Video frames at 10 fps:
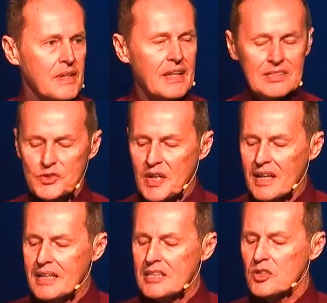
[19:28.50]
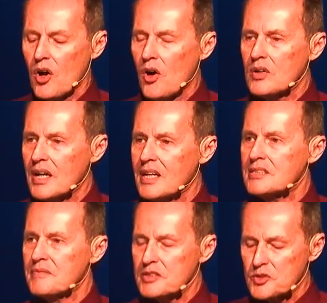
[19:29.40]
that is telling us all kinds
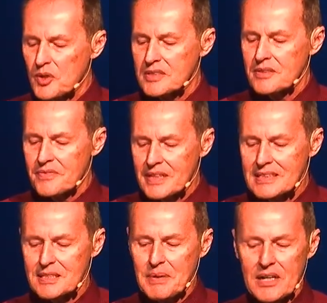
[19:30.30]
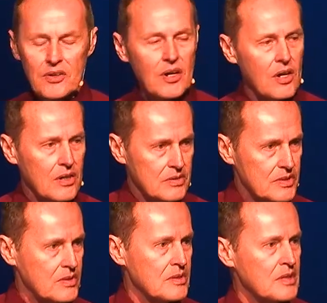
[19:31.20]
of destructive things about our
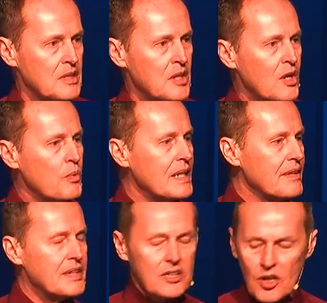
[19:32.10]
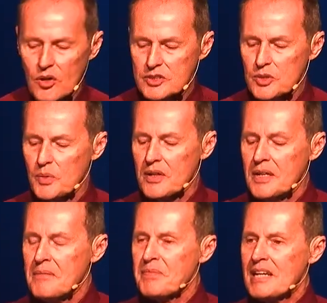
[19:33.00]
hearts. We live in a culture where
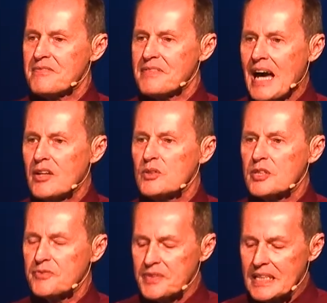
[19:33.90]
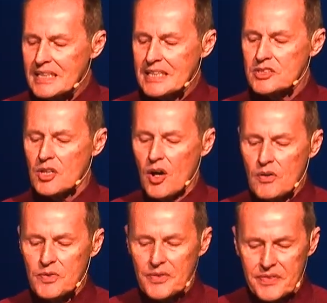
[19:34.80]
it values feelings
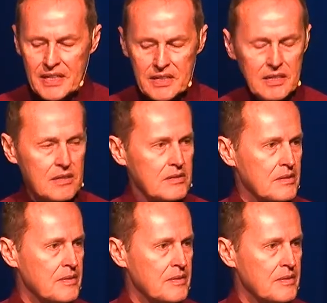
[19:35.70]
over thinking.